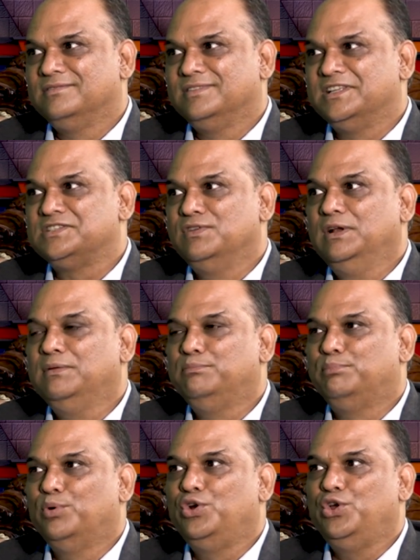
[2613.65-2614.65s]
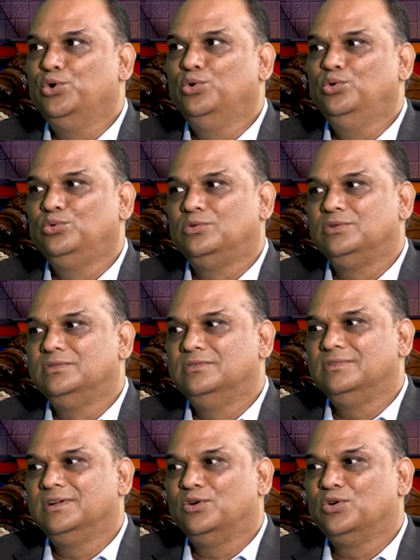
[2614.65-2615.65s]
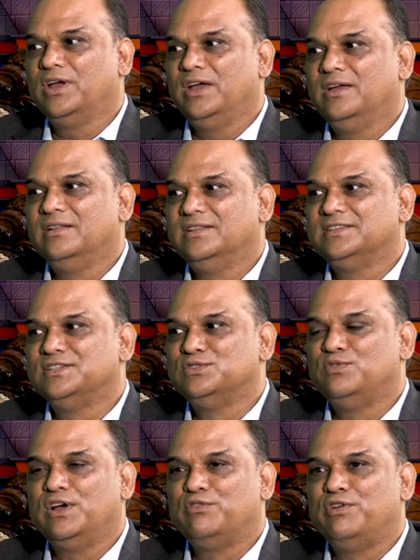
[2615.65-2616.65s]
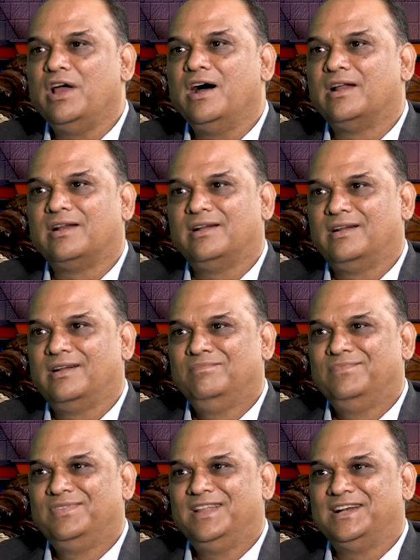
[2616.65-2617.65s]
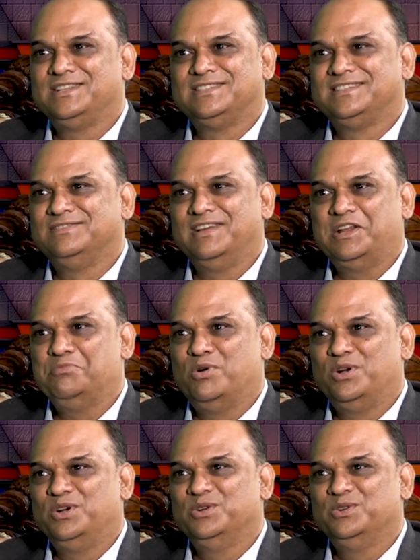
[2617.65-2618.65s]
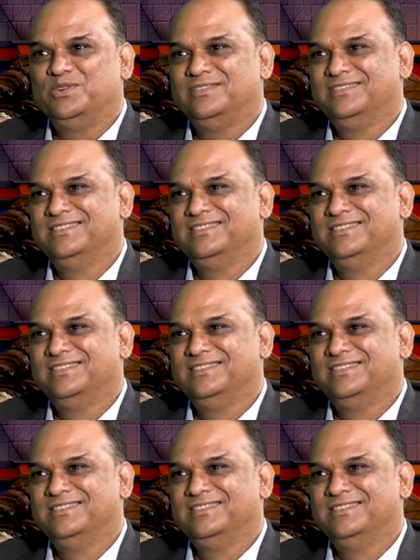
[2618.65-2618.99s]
this will put you, okay, this is where we are. That's very important to know.